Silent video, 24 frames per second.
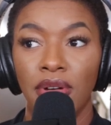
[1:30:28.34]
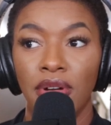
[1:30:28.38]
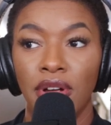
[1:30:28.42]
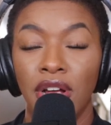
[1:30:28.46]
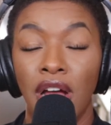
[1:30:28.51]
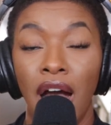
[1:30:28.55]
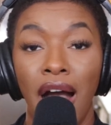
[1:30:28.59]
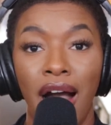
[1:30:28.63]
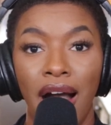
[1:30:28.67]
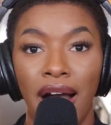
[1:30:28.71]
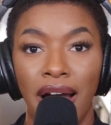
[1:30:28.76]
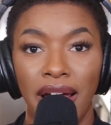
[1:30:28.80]

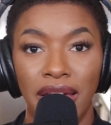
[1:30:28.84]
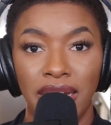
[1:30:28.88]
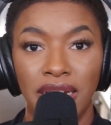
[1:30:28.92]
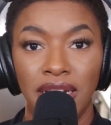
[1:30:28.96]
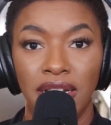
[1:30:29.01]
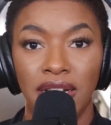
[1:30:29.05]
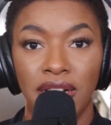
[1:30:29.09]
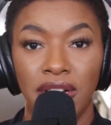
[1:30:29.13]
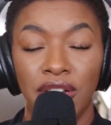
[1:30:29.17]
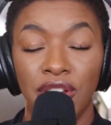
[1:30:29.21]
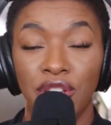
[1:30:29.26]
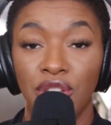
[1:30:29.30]
God.
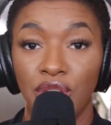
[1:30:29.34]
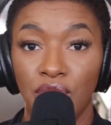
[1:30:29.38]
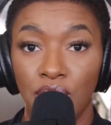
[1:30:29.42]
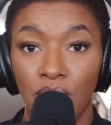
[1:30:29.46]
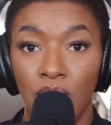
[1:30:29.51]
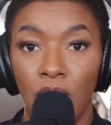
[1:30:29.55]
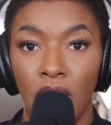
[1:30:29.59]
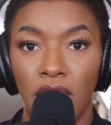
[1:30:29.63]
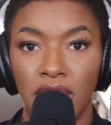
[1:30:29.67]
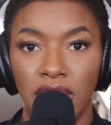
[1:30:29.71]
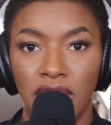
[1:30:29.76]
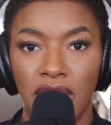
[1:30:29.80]
You
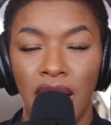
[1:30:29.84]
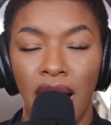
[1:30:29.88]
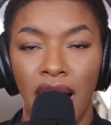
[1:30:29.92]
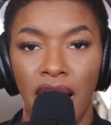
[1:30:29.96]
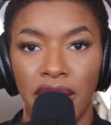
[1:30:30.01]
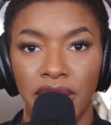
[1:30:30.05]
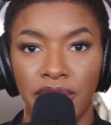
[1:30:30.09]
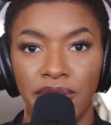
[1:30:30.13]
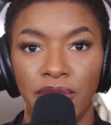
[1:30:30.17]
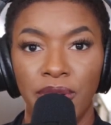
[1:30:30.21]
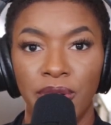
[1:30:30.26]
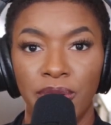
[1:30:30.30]
are the
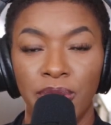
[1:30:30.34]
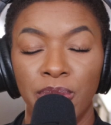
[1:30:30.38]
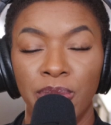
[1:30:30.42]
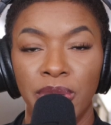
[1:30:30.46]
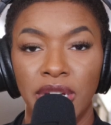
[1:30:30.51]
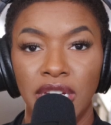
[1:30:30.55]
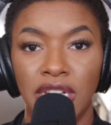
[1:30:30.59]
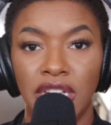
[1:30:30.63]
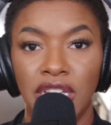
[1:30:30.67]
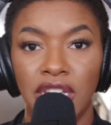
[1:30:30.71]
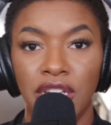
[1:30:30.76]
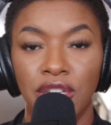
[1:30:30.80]
God of your
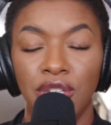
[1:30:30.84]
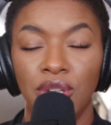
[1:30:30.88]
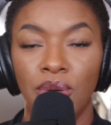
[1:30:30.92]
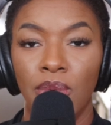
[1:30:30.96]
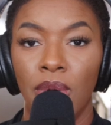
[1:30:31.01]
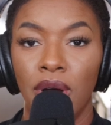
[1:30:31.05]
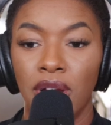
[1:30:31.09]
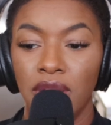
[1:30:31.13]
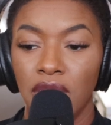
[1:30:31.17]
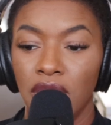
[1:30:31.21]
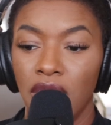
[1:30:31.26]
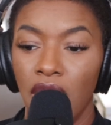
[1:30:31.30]
3D. You
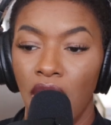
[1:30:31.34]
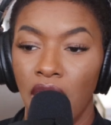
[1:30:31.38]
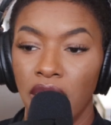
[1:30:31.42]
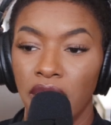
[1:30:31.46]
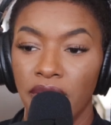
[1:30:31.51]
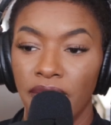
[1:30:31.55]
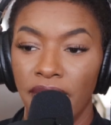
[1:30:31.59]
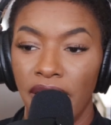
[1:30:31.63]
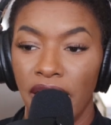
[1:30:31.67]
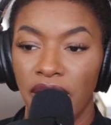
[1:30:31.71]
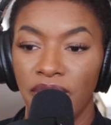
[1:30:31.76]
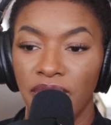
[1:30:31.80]
are the God
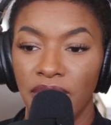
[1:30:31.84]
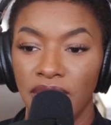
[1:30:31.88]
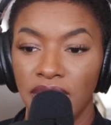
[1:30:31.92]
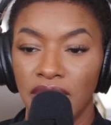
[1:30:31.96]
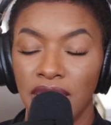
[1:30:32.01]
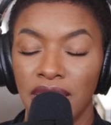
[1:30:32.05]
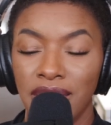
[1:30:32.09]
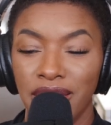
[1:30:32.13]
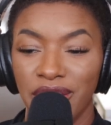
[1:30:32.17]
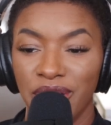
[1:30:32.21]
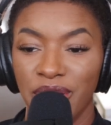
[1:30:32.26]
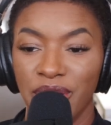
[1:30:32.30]
of
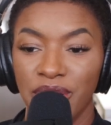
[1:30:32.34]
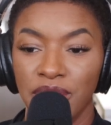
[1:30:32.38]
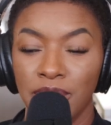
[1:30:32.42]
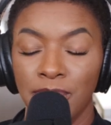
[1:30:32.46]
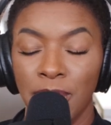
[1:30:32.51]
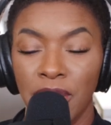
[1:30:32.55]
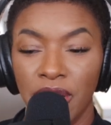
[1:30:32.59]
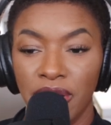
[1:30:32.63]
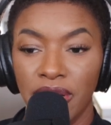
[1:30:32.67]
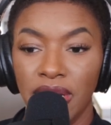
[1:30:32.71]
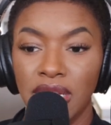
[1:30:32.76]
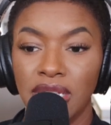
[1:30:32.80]
everything that you're
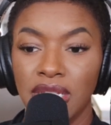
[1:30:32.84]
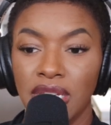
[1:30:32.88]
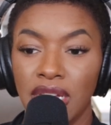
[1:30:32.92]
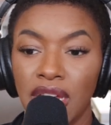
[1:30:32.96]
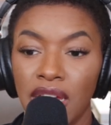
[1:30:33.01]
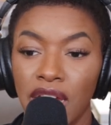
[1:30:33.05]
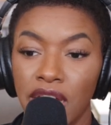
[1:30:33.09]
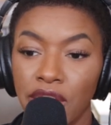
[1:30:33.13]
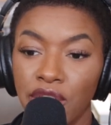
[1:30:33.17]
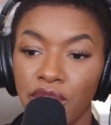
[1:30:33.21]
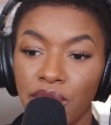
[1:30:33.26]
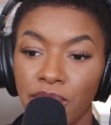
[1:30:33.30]
experiencing
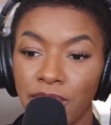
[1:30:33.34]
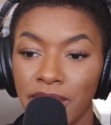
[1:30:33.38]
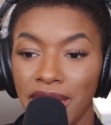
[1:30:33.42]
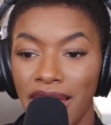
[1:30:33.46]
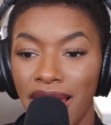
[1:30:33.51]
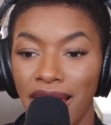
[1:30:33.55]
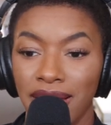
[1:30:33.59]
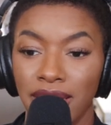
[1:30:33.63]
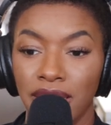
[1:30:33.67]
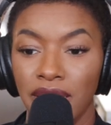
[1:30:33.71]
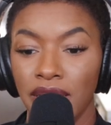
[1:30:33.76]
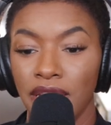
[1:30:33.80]
in your
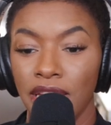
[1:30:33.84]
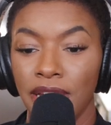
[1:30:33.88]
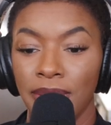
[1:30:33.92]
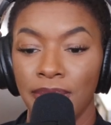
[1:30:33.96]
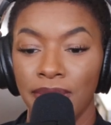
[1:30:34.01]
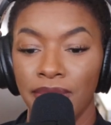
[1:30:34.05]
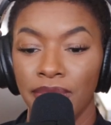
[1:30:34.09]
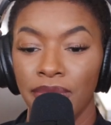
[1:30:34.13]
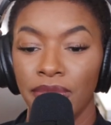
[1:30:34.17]
reality.